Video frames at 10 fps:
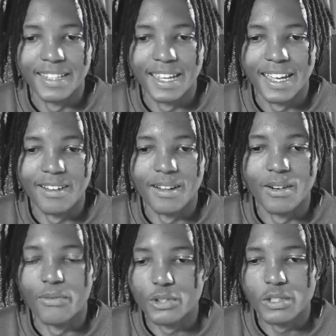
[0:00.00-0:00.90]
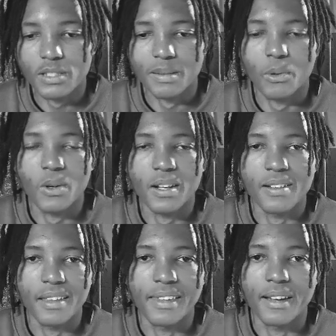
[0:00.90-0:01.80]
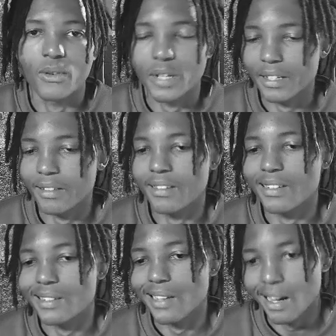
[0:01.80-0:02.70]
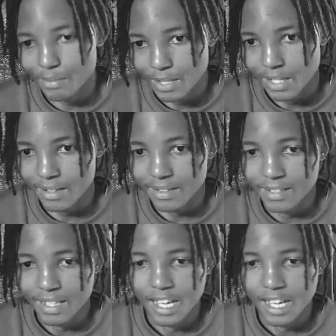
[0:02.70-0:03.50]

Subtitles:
They are officially supported and they are regularly updated,